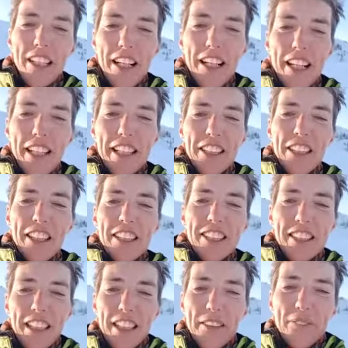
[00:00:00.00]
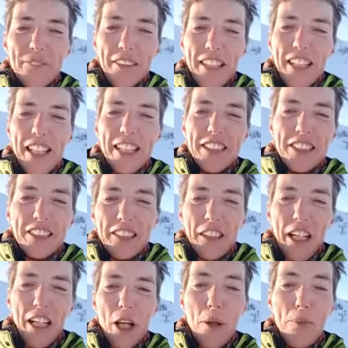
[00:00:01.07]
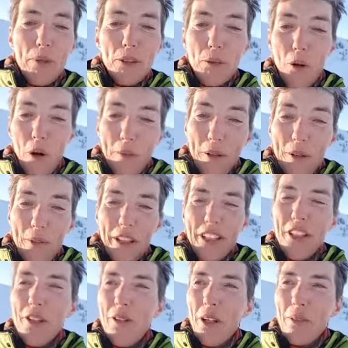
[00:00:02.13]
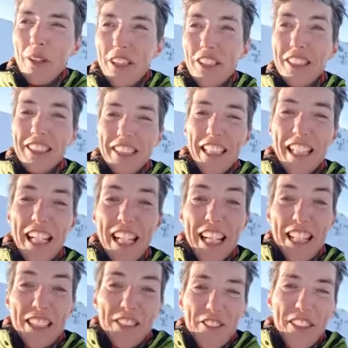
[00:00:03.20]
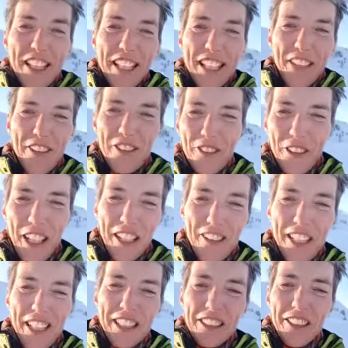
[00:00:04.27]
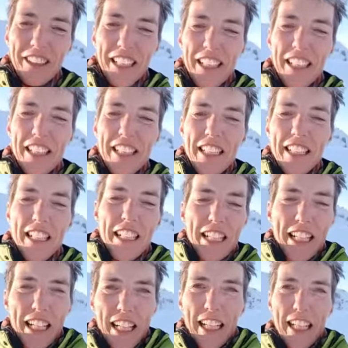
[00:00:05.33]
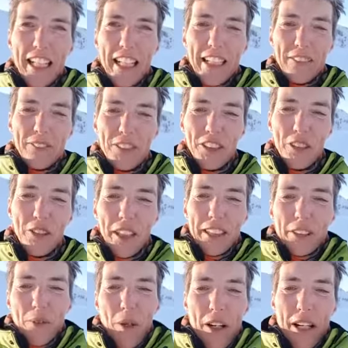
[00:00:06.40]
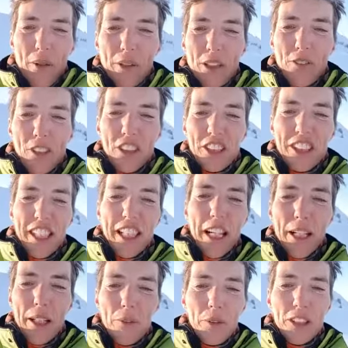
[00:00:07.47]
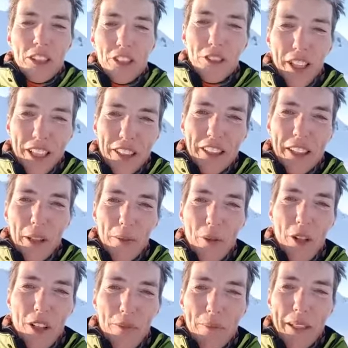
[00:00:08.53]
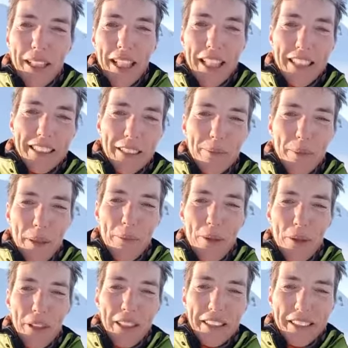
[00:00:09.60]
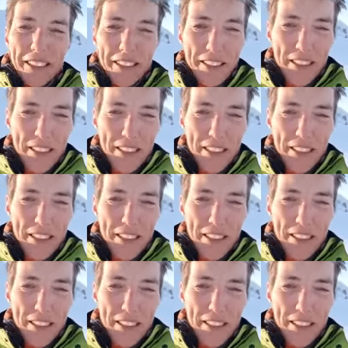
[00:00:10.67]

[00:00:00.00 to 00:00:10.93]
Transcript: Hi, Callista. Glad. To, I hope it's warmer where you are because it is really cold out here today. Um, so that's why I was fidgeting. I was trying to get one of my hands in my pockets.